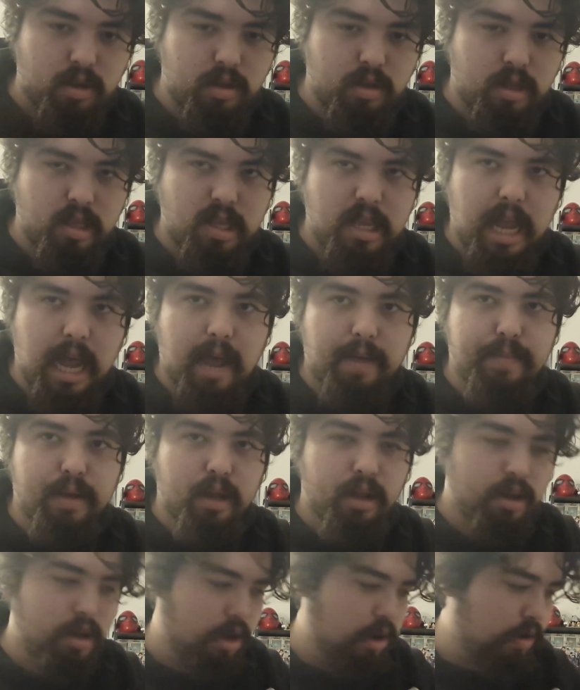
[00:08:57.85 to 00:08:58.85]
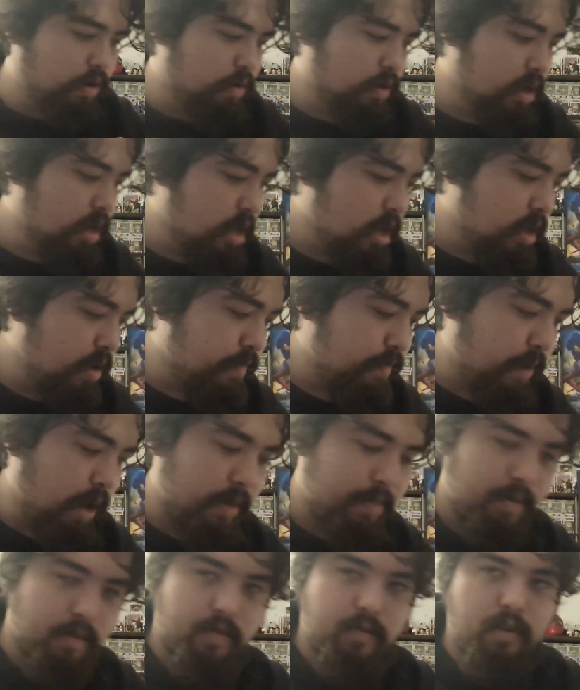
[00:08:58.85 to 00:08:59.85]
nab and go, but I
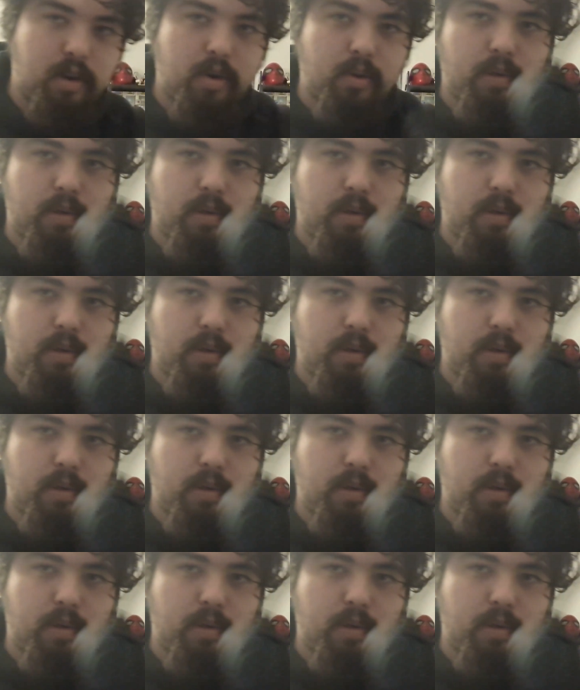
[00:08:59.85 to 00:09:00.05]
prefer